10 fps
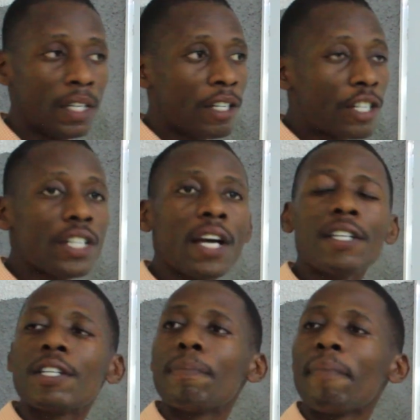She
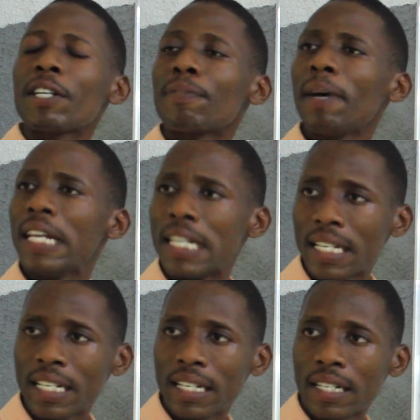ain't much money.
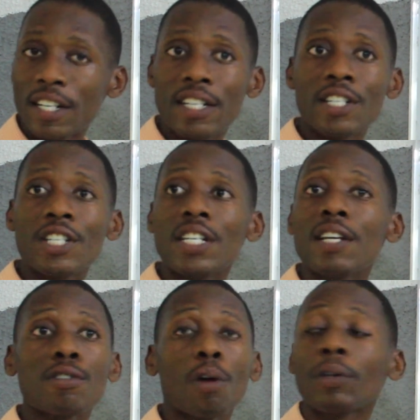She
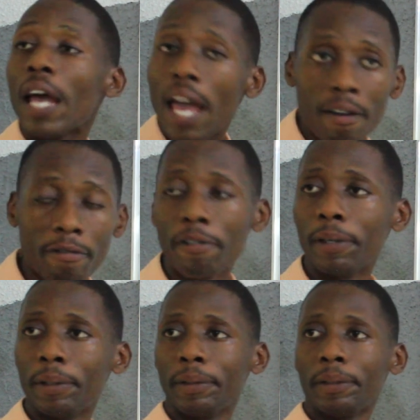does not have
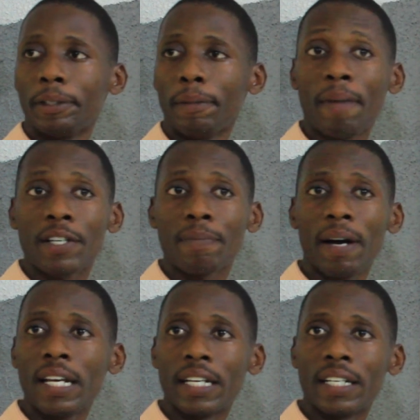much
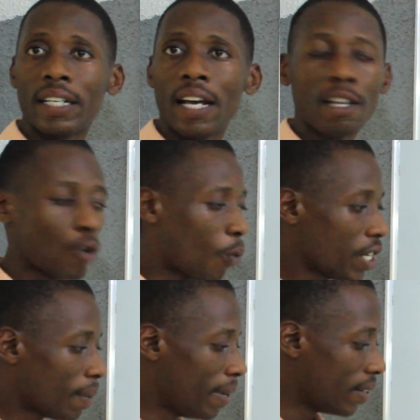money. So
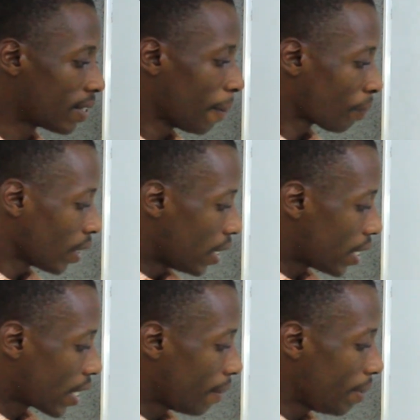which means
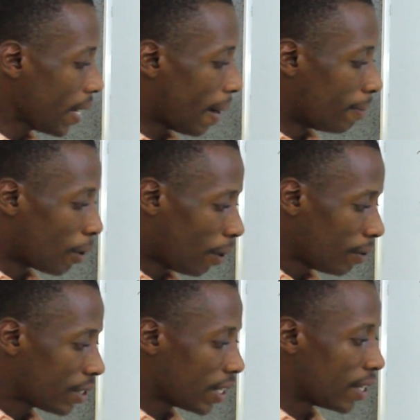it can be I'm
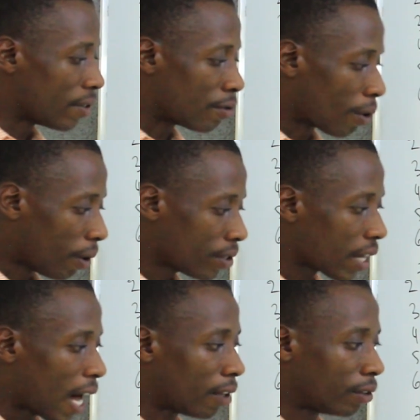not, is not,
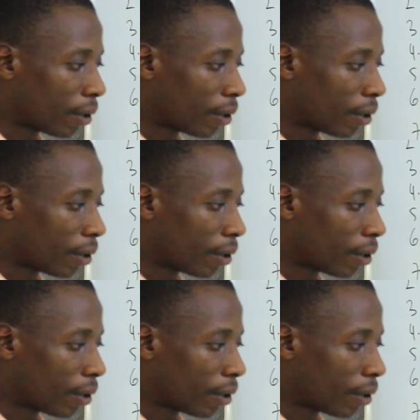I'll